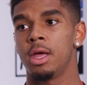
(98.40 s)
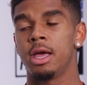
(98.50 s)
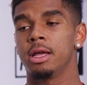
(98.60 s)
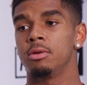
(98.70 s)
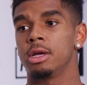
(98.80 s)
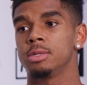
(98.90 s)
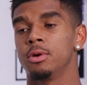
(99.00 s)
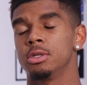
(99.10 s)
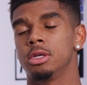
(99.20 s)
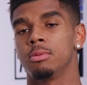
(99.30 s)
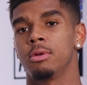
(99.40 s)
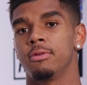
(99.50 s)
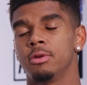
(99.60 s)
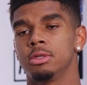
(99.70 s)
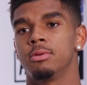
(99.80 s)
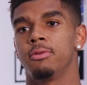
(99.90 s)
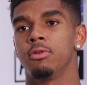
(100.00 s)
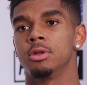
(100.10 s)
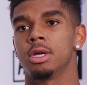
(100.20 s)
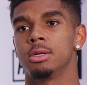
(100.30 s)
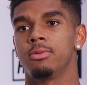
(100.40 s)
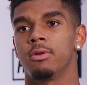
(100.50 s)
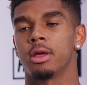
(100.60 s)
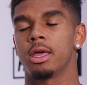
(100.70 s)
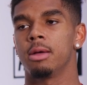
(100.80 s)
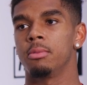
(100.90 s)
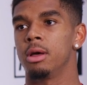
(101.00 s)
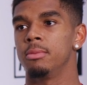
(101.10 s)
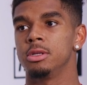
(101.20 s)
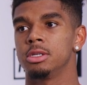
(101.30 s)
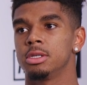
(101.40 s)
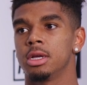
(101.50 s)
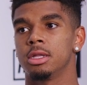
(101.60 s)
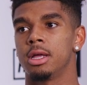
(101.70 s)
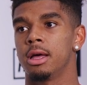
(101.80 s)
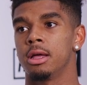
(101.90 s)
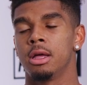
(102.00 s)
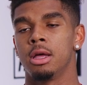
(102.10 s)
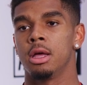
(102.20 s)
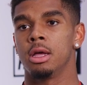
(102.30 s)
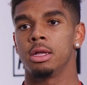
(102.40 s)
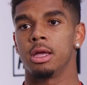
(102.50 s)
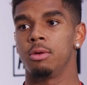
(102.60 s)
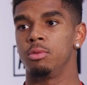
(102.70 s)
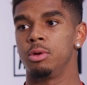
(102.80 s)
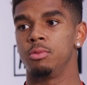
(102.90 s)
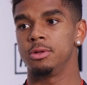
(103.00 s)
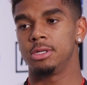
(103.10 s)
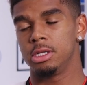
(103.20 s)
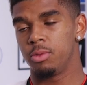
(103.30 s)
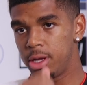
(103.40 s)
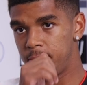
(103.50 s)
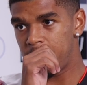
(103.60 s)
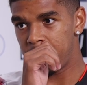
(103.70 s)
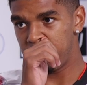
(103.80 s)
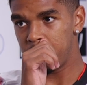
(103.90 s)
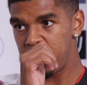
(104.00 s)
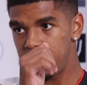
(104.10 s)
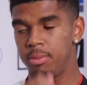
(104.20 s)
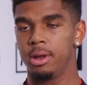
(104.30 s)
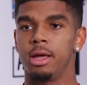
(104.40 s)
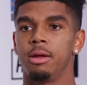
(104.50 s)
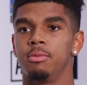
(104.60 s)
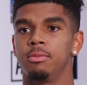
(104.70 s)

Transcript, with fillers: Yeah, I spoke to him, I spoke to him a few times before I came. Um, he just said that yeah, we, we've seen the way you play, we know how you play.